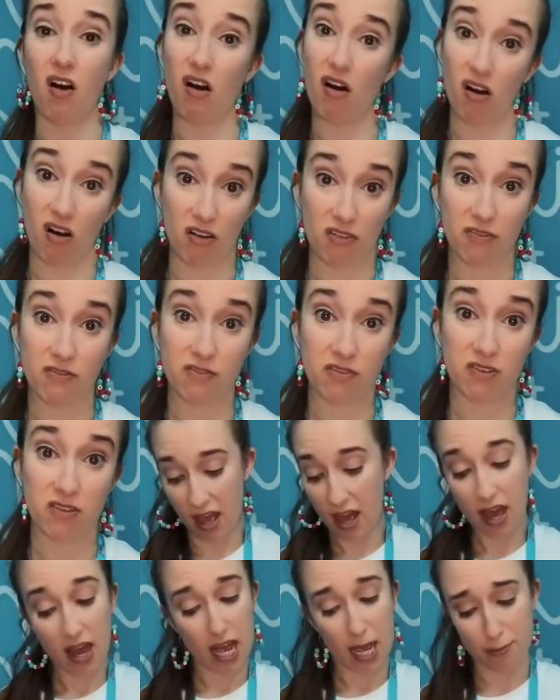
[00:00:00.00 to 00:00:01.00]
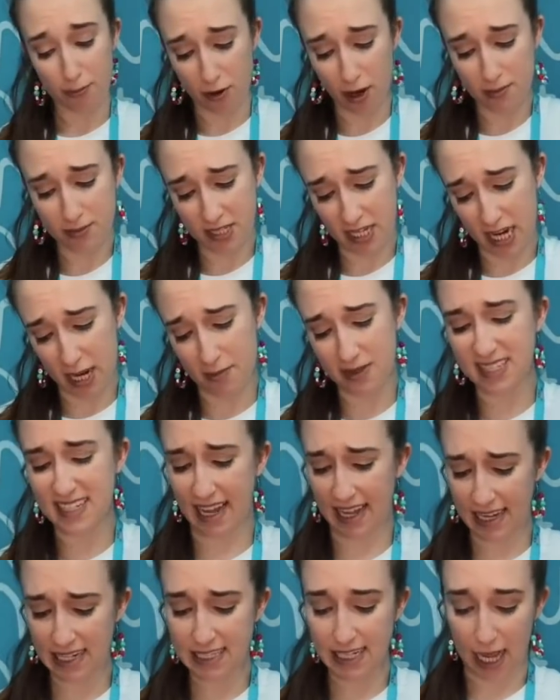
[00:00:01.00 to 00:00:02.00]
off. I prompted him a
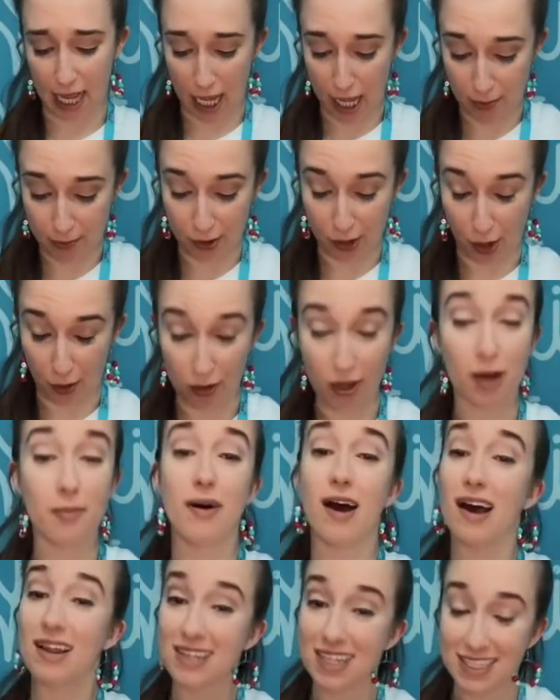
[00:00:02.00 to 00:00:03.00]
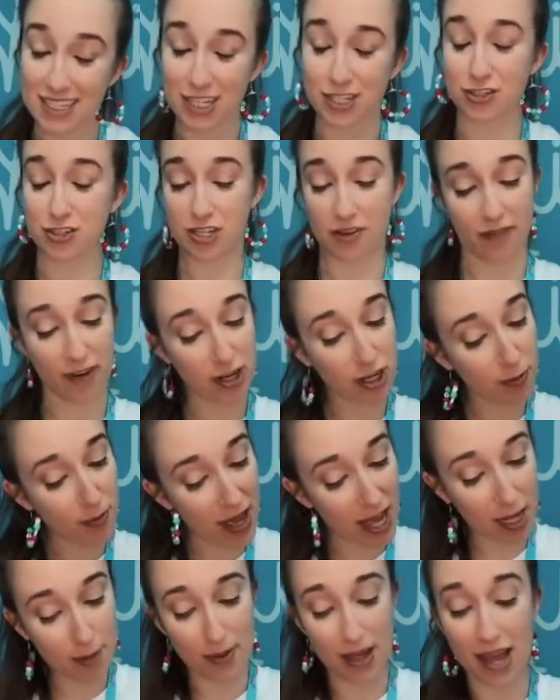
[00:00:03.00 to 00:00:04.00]
second time, come on, let's get your stuff out of your
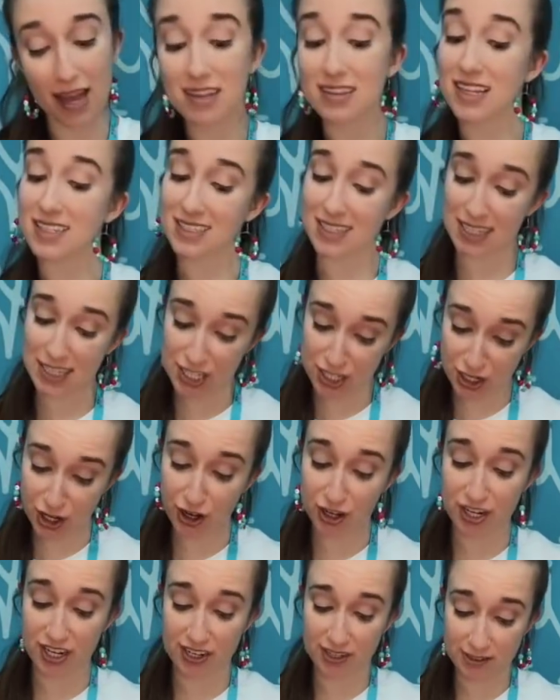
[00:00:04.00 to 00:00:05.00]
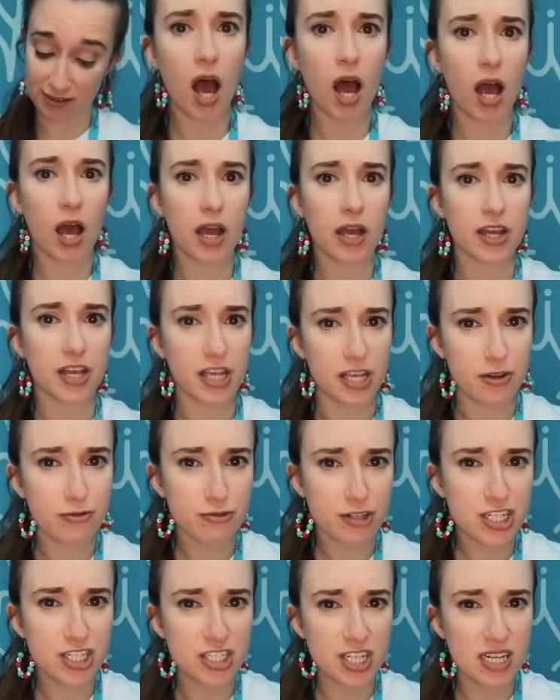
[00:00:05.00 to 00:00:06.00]
backpack, let's get started. He
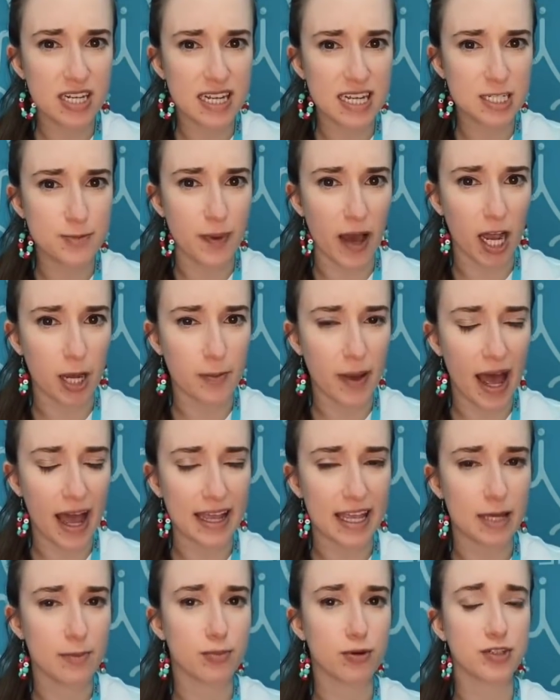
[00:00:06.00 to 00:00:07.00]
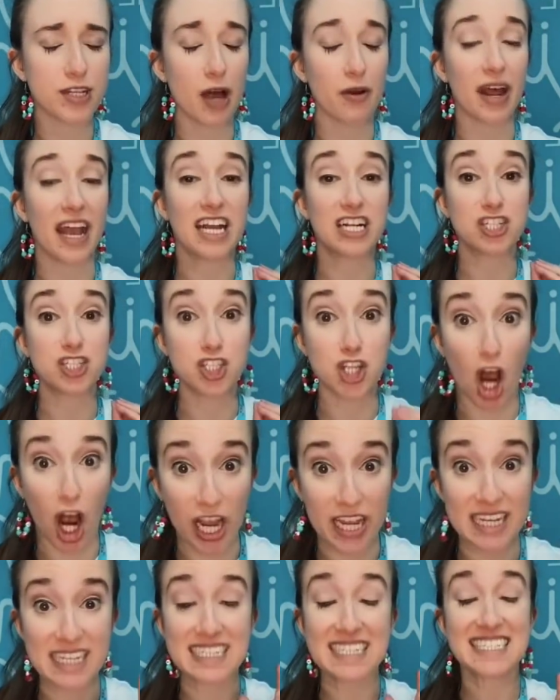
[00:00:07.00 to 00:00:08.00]
reached into his backpack and pulled out a
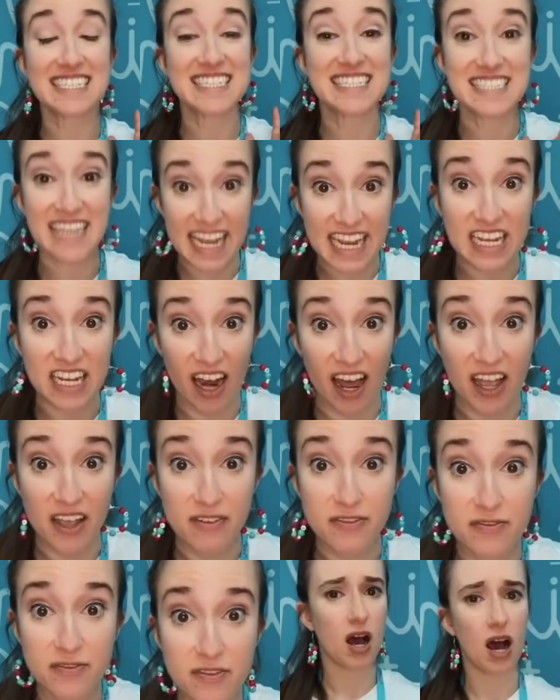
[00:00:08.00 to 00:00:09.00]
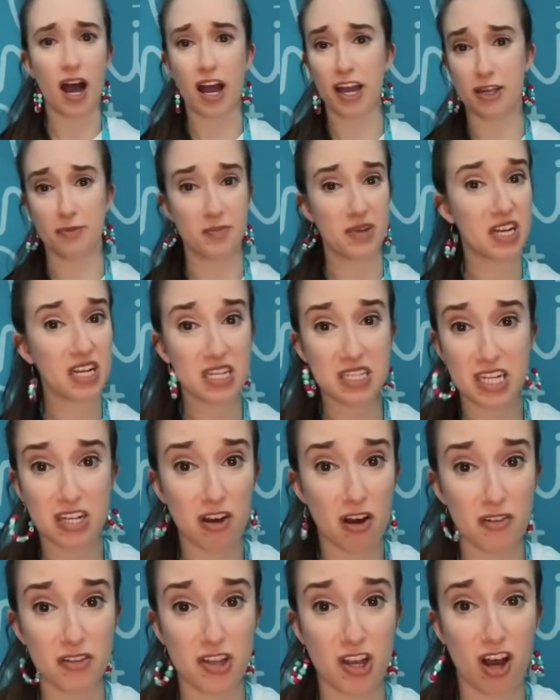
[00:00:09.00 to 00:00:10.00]
giant steak knife. I immediately
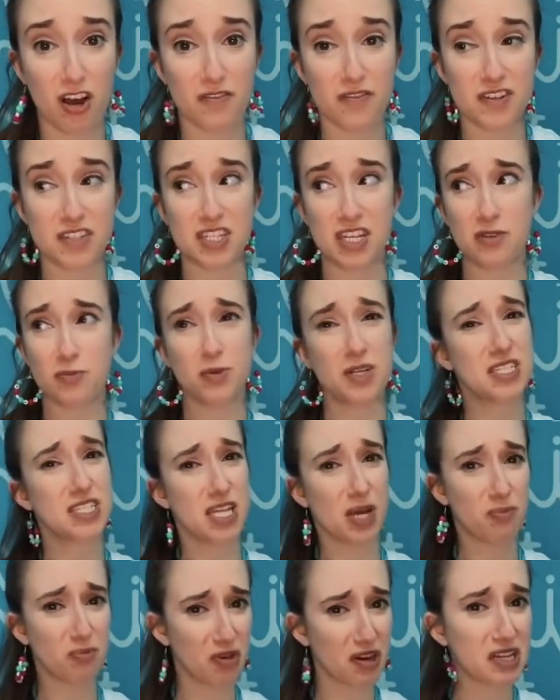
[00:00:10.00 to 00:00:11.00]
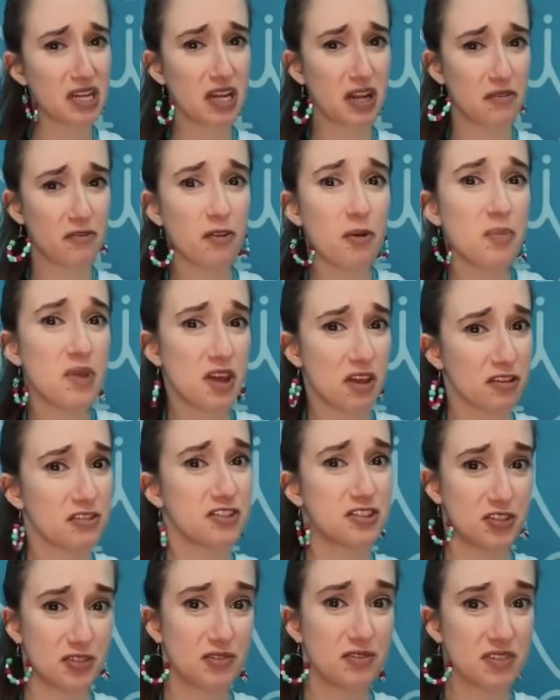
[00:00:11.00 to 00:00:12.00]
called the office and we separated him from the
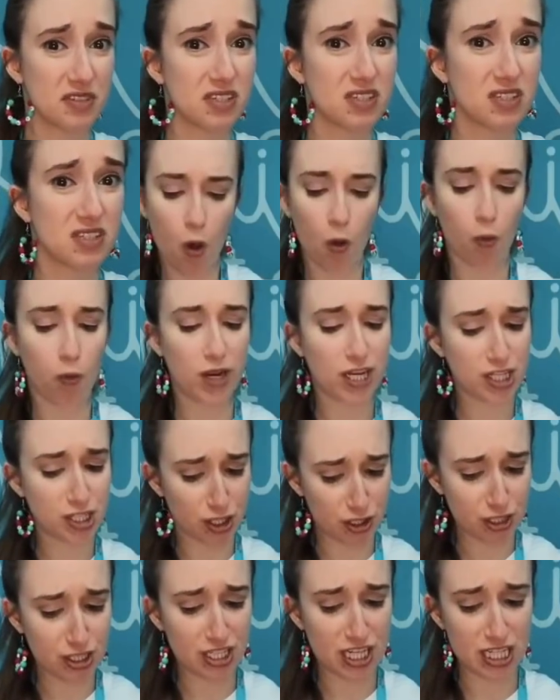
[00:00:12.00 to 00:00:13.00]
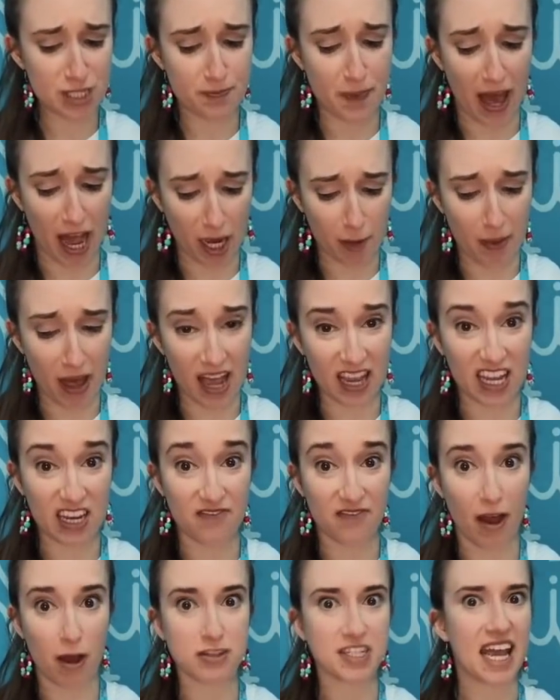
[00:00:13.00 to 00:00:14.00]
other students. We searched his backpack
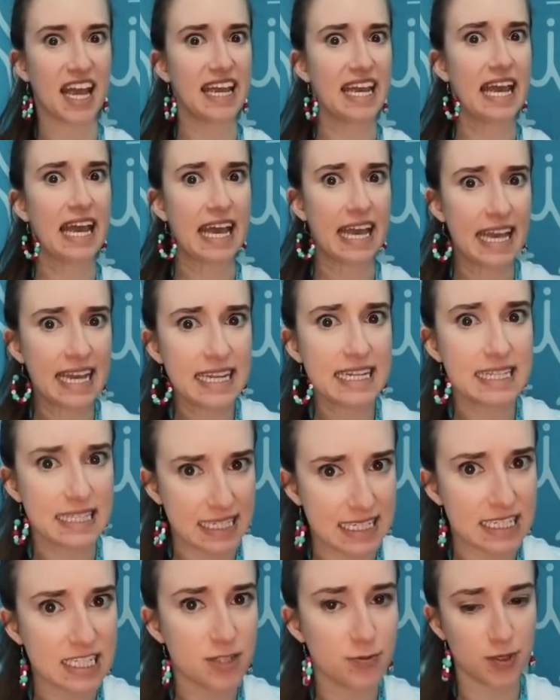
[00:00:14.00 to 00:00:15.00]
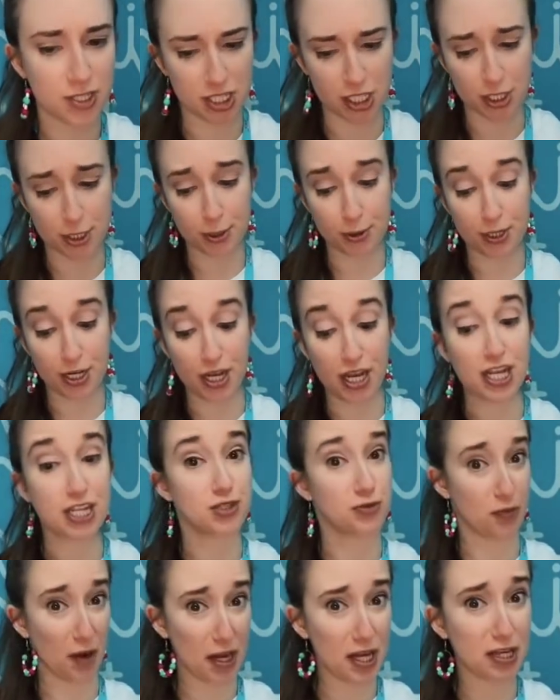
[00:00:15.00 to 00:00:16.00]
and found a hit list which included
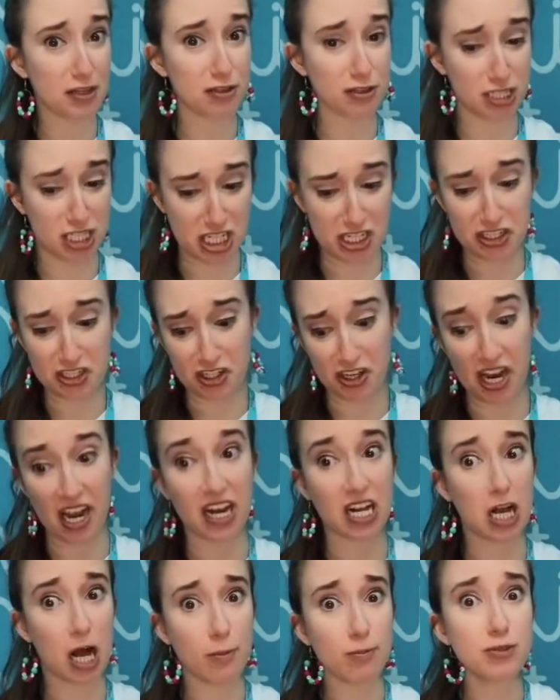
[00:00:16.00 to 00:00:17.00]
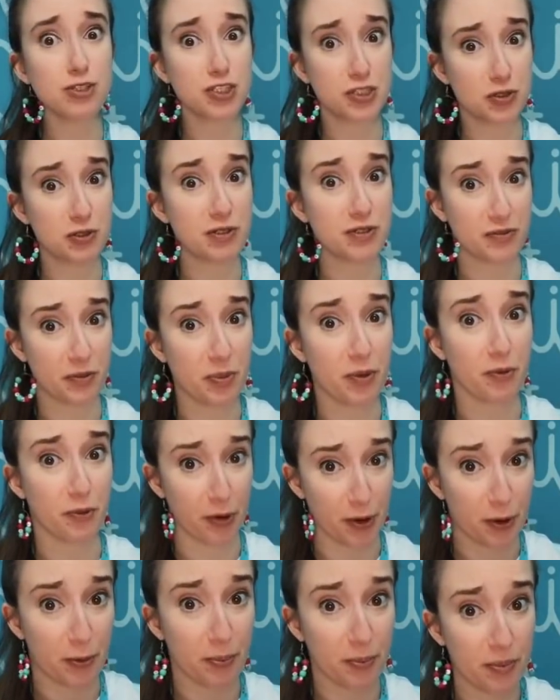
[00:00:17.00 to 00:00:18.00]
his regular teacher and a couple students from the
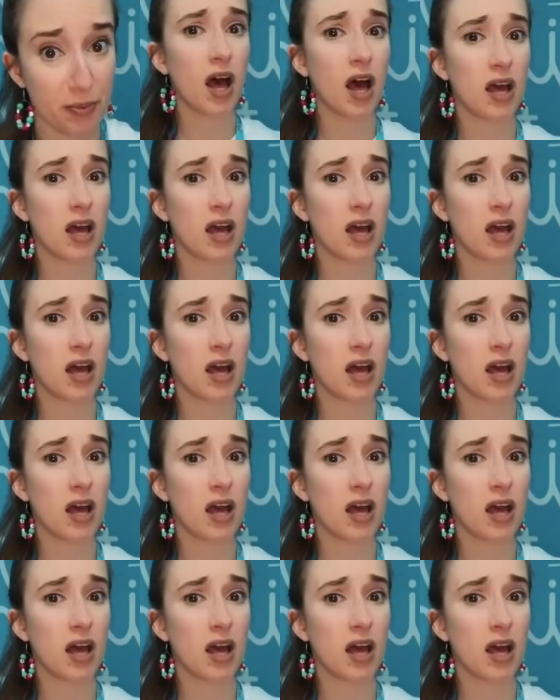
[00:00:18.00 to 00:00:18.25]
room.